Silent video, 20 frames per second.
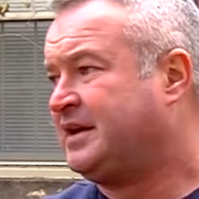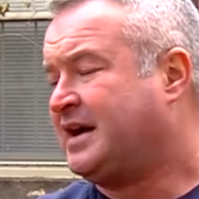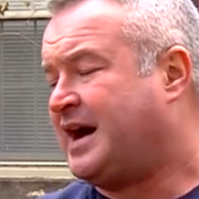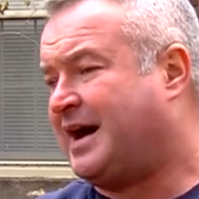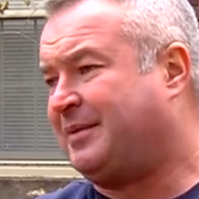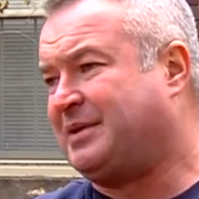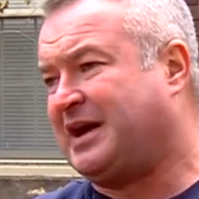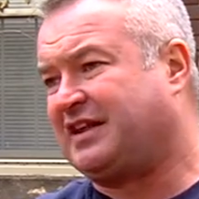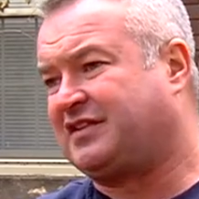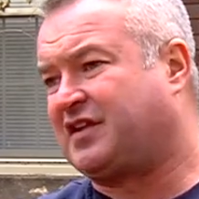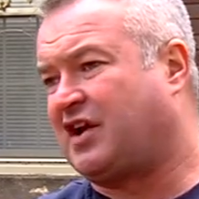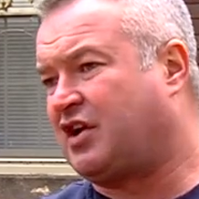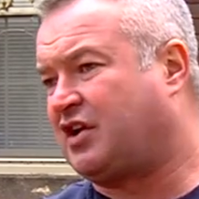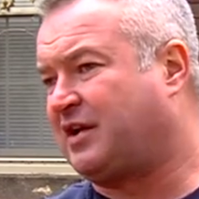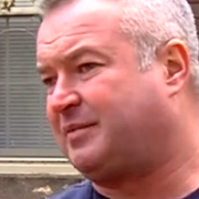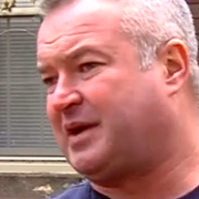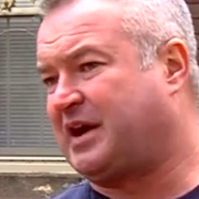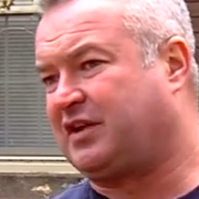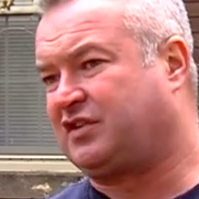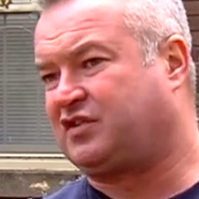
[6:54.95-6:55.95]
I'm not talking
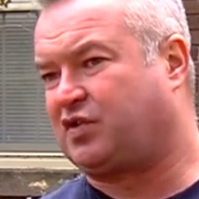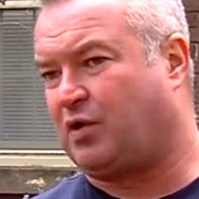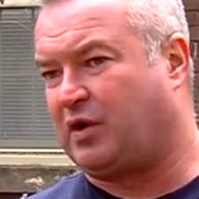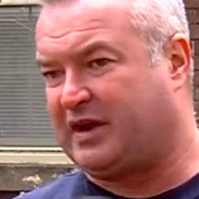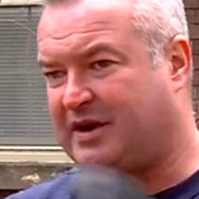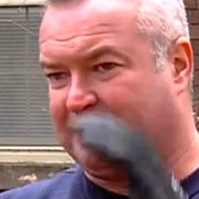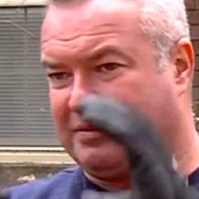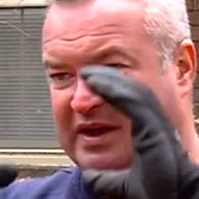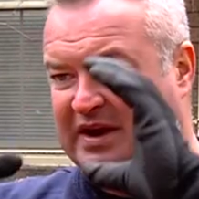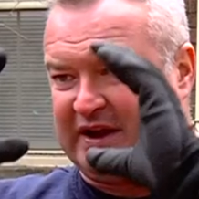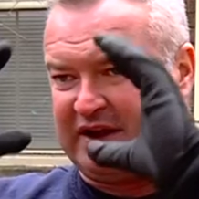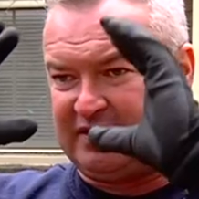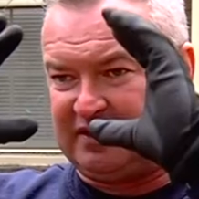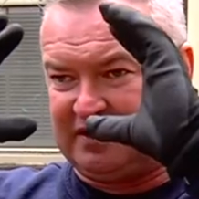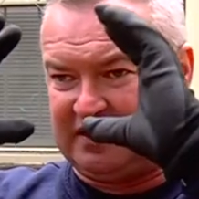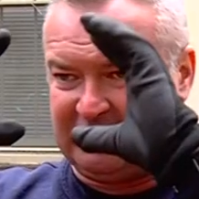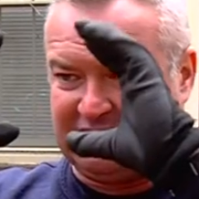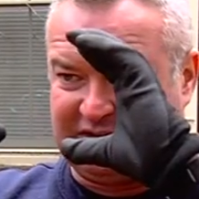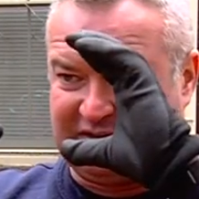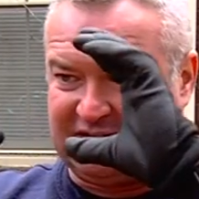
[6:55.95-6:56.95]
about a 20 minute
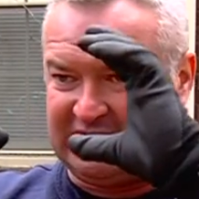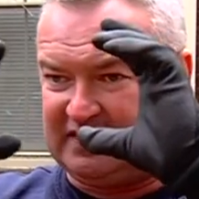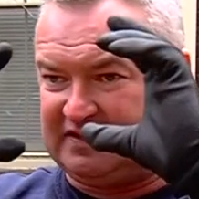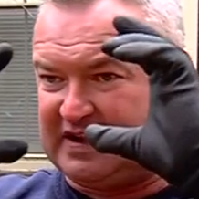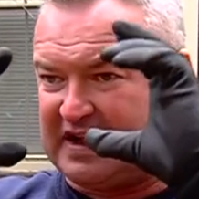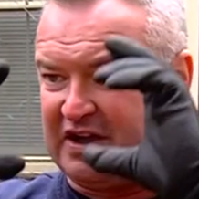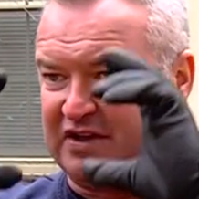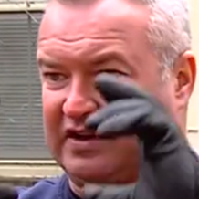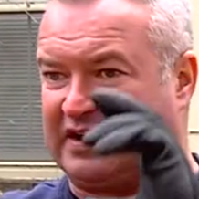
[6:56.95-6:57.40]
detailed